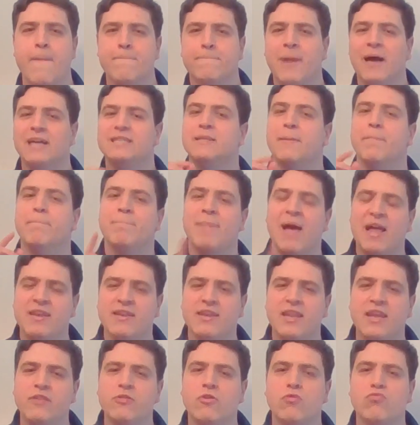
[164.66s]
By
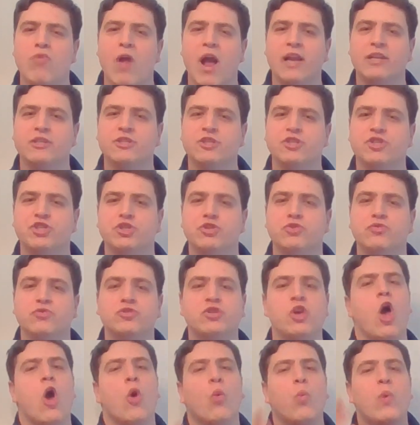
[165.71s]
demanding the right to choose,
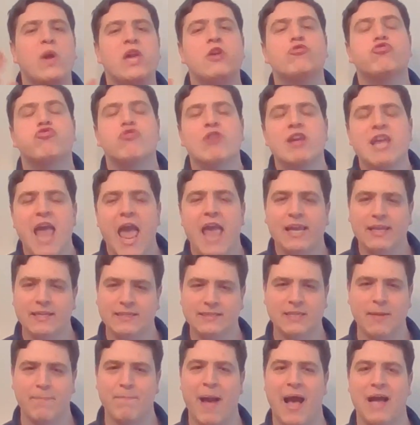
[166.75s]
we create
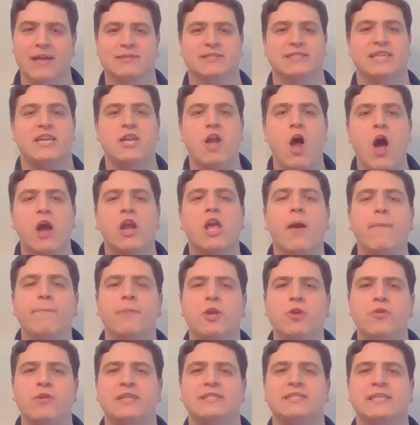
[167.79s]
demand in our
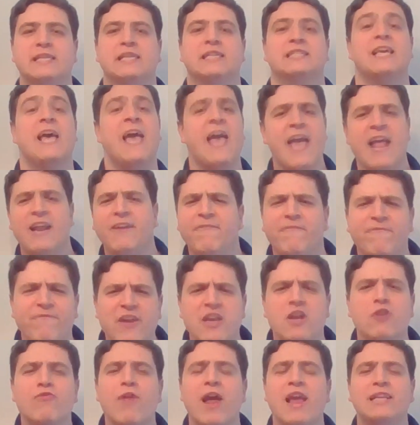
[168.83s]
communities,
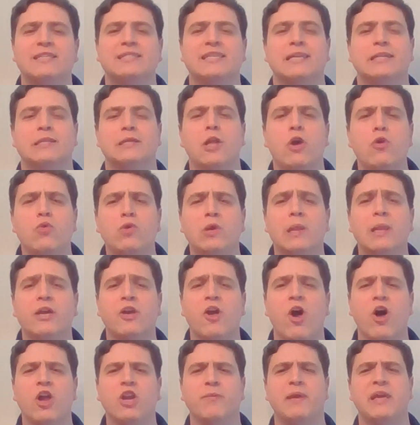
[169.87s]
invigorating local
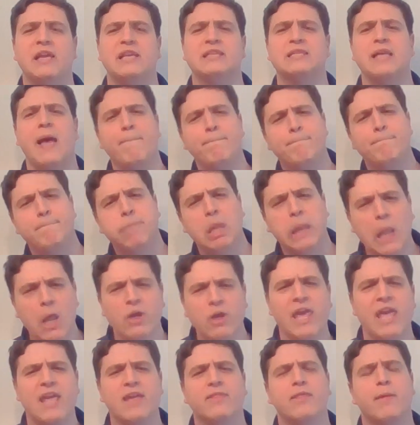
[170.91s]
economies and
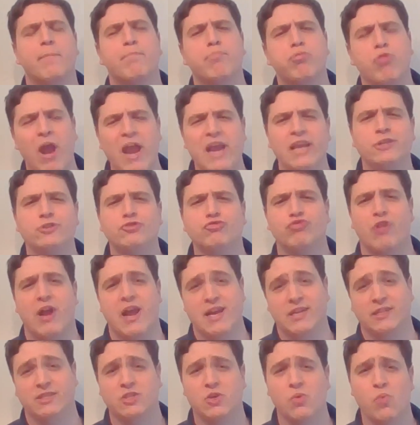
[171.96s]
plugging the brain
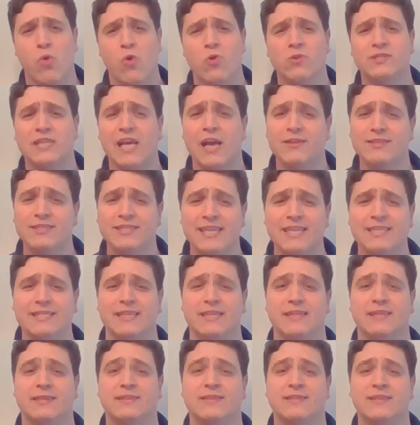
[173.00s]
drain towards our
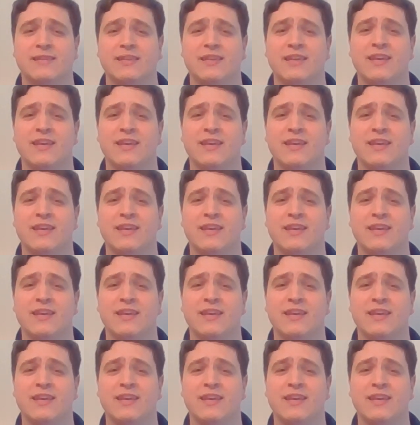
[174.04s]
cities.